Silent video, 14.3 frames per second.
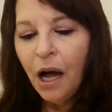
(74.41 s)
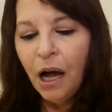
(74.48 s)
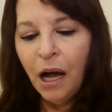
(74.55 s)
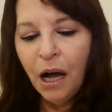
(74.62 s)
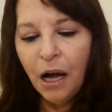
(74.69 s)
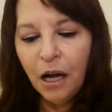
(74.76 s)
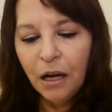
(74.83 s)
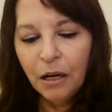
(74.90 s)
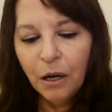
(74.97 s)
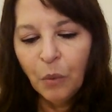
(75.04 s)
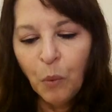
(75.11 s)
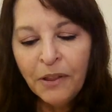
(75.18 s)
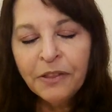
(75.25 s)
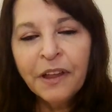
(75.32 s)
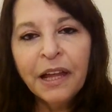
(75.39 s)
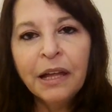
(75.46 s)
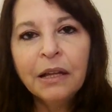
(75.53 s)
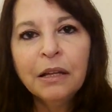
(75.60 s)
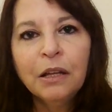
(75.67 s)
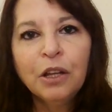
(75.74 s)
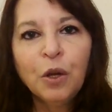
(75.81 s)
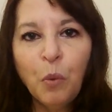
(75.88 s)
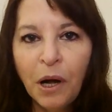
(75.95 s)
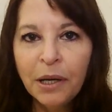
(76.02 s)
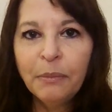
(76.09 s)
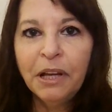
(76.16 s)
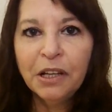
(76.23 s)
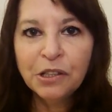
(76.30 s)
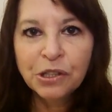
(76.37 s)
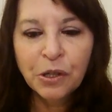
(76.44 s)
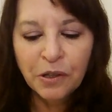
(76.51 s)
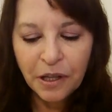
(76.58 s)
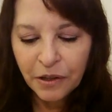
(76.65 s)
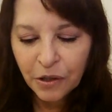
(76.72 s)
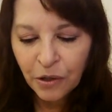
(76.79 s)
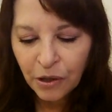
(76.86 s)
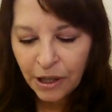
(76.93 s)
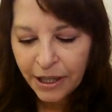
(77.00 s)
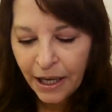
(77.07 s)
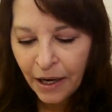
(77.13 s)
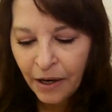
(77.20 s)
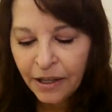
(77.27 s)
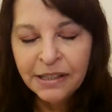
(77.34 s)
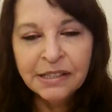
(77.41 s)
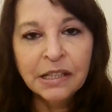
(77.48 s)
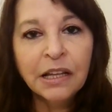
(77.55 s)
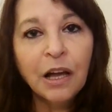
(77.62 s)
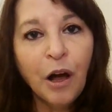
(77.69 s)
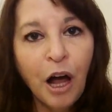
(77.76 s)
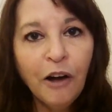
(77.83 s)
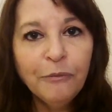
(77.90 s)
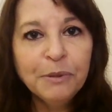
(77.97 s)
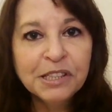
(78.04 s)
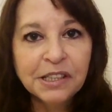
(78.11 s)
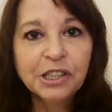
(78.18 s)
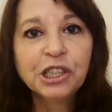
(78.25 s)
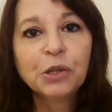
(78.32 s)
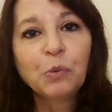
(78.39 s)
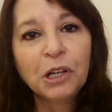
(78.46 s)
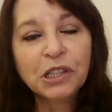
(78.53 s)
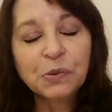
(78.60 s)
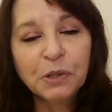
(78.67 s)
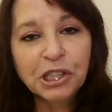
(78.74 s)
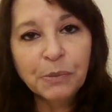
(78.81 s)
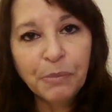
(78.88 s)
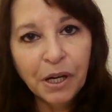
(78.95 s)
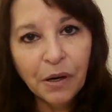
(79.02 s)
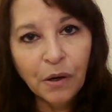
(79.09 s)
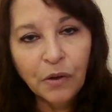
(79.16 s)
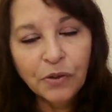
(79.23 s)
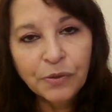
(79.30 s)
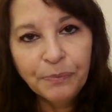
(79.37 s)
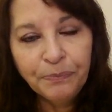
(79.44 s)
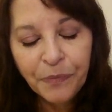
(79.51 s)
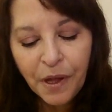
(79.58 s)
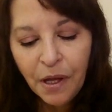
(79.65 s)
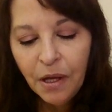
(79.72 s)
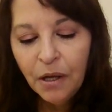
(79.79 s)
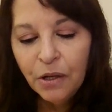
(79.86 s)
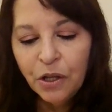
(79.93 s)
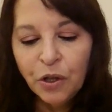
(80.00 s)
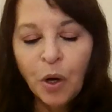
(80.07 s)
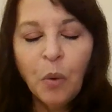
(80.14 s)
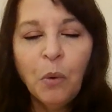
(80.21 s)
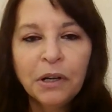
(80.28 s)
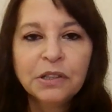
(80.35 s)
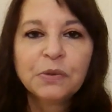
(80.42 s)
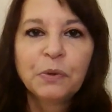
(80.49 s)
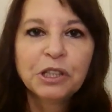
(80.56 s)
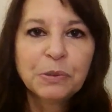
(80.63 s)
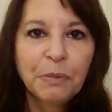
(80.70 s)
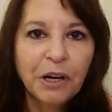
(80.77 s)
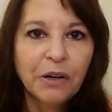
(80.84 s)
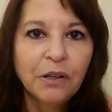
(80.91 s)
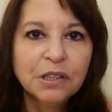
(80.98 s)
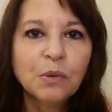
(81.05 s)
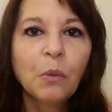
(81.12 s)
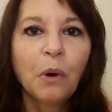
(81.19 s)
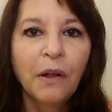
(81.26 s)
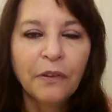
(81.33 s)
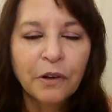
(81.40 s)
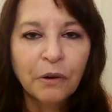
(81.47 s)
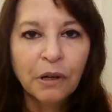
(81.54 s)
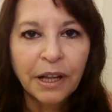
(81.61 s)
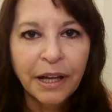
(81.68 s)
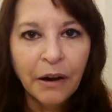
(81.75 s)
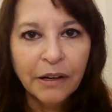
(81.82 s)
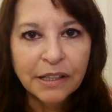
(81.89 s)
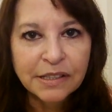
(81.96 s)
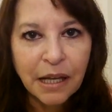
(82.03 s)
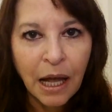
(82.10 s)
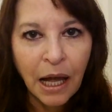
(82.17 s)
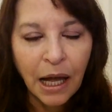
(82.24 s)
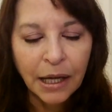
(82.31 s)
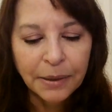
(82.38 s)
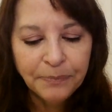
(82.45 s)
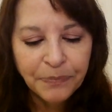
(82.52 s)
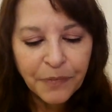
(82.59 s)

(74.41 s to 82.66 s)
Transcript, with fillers: Uh, one thing, you want to make sure that the curling iron is in the off position when switching barrels. You don't want to switch barrels while the curling iron is on.